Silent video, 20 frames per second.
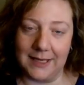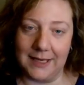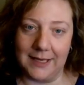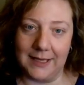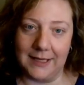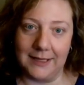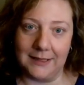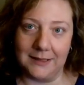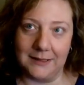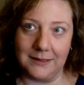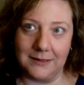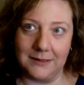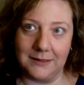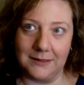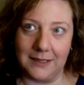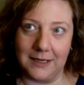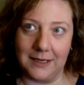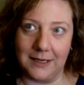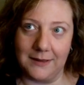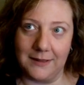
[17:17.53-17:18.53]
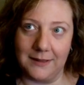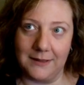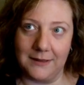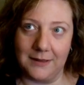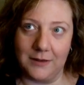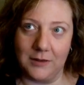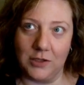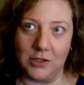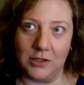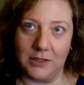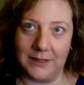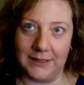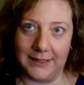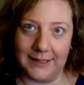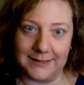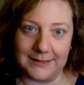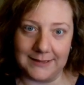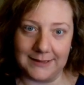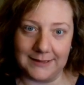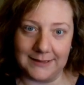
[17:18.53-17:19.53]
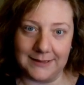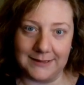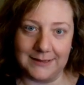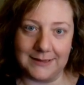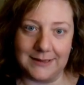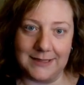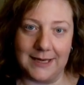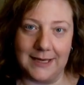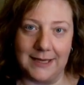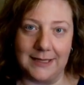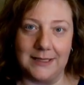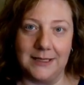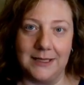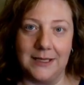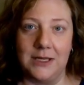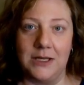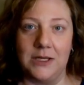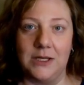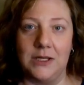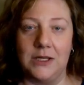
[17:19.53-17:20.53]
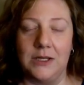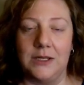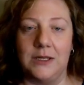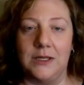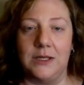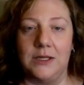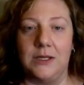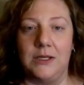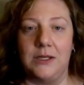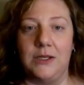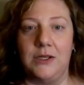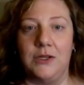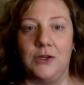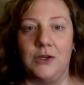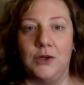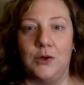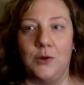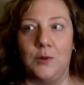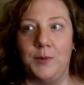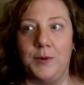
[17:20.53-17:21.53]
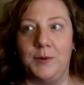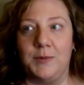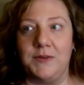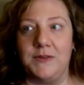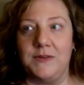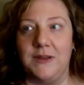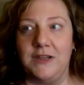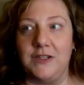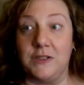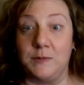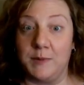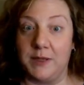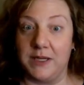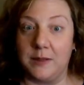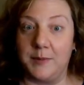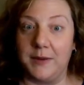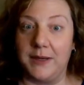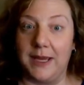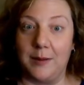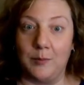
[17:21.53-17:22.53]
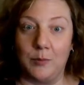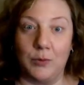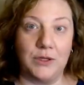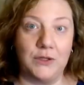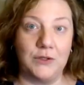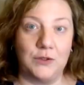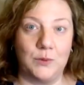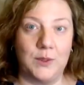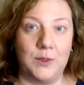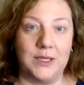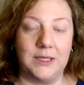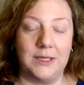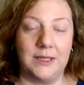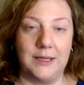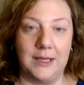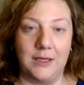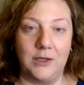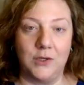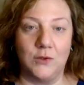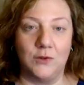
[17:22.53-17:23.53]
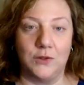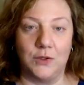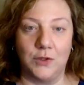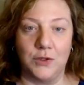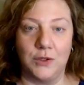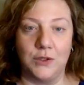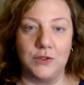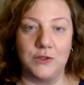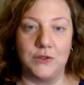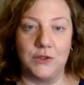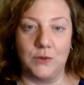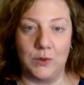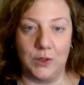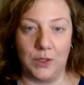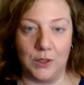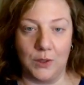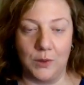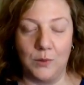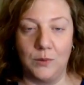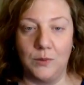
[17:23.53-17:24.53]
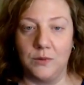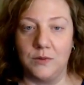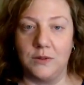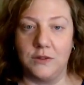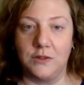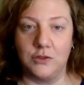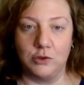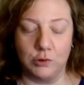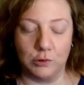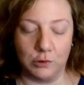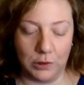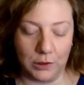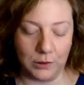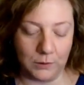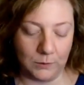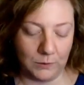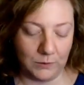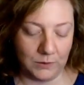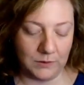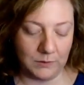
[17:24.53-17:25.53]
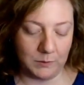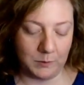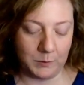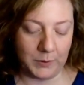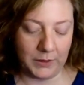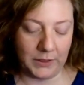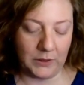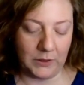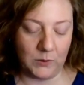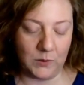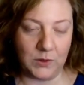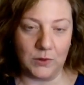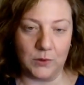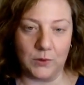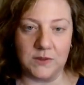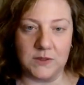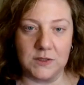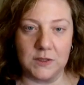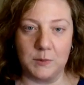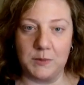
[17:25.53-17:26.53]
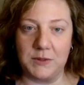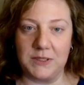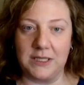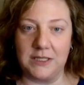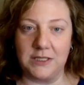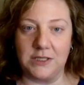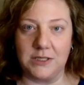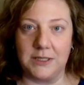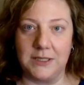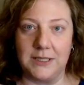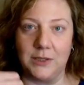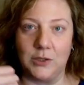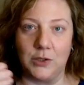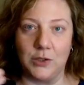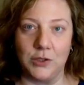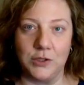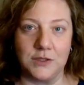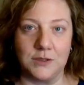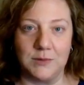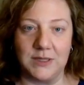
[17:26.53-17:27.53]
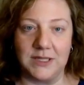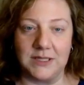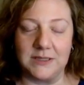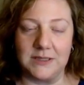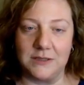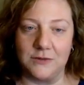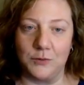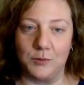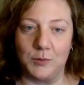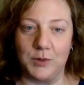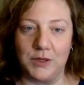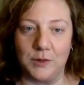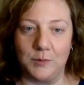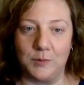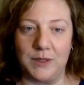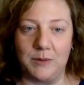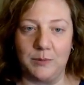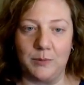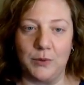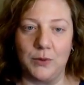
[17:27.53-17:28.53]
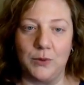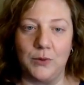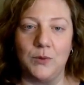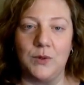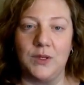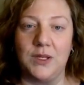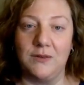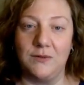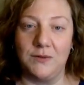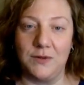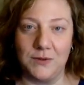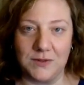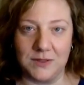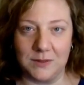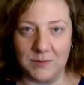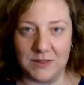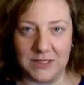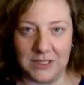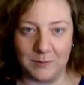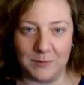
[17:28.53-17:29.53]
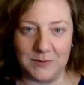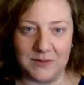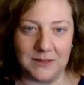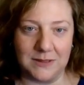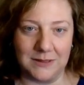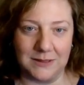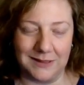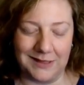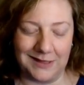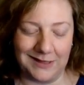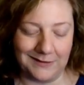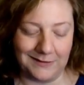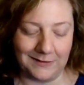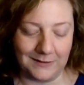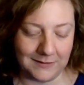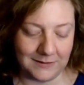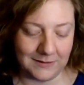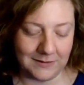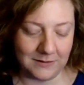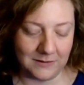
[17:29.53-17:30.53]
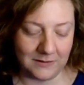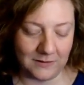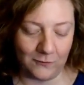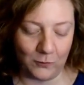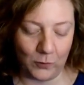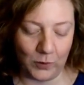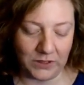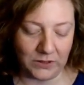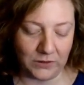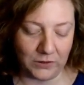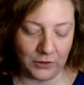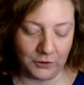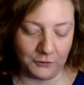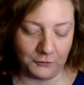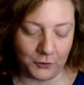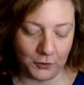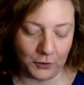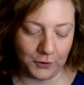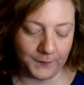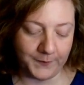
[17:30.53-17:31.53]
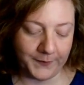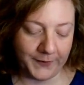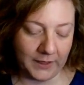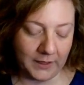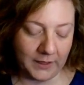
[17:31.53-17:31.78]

And I think they're good lessons that, you know, people say just pick up a camera and do it, and then you'll learn as you go. True. But you can also potentially learn some lessons from other people who give you some tips like this of what to look for.